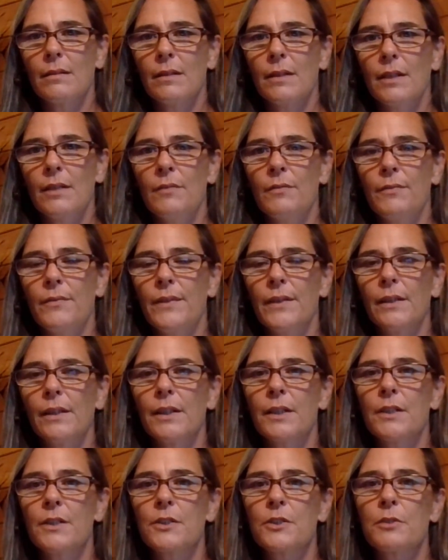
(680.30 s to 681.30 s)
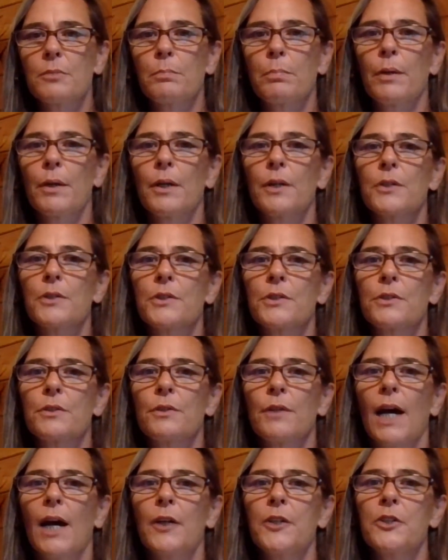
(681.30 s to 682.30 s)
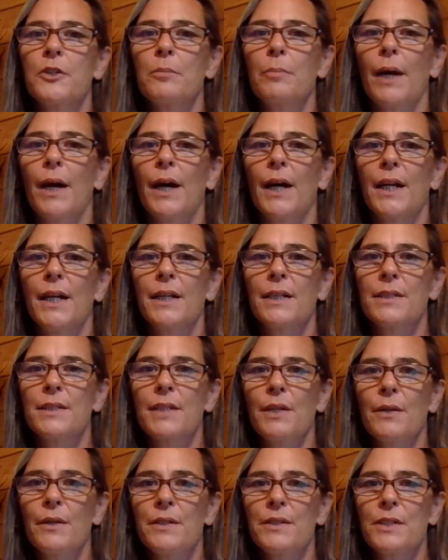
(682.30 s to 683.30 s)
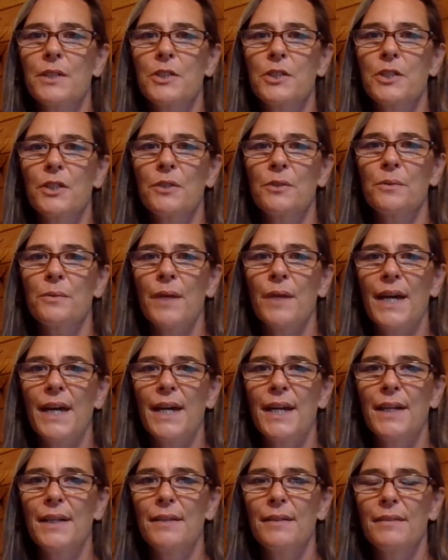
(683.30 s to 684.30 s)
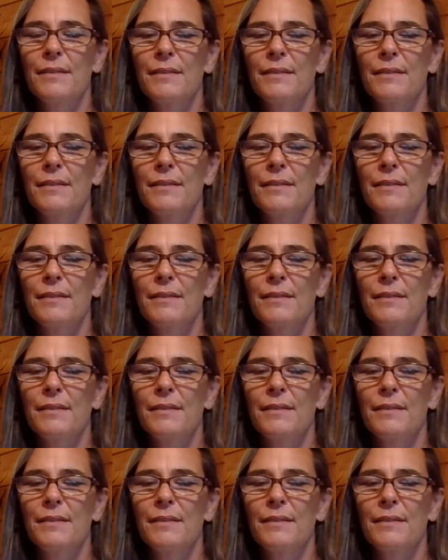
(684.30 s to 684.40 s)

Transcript: And feel it disperse throughout your body as though it's a gentle rain